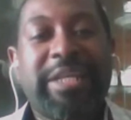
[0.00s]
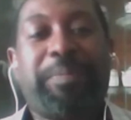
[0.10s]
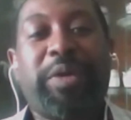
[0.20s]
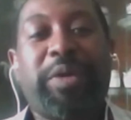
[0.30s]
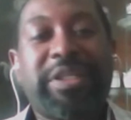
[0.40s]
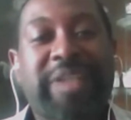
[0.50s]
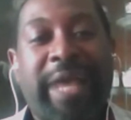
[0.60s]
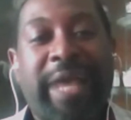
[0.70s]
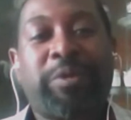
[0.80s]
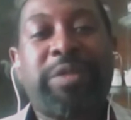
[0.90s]
the police
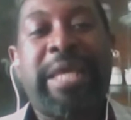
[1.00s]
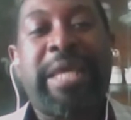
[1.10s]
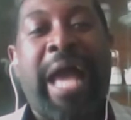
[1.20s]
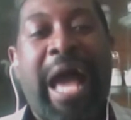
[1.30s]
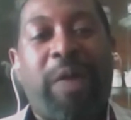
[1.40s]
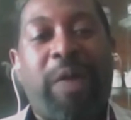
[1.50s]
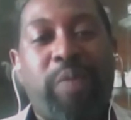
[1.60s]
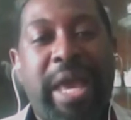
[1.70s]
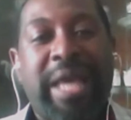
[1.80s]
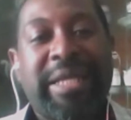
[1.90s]
cycle, they are
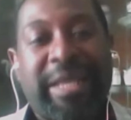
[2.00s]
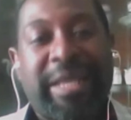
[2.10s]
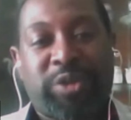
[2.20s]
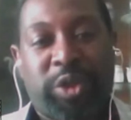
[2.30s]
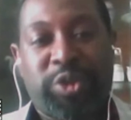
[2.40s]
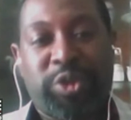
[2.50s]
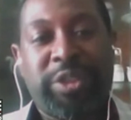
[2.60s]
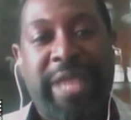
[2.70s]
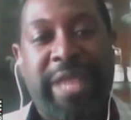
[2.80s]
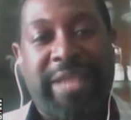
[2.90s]
aware that such
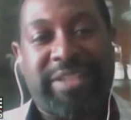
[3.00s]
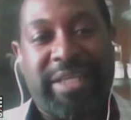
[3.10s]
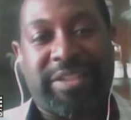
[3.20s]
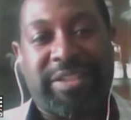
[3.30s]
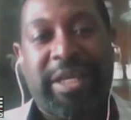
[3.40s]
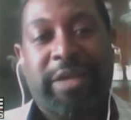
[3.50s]
unit exists.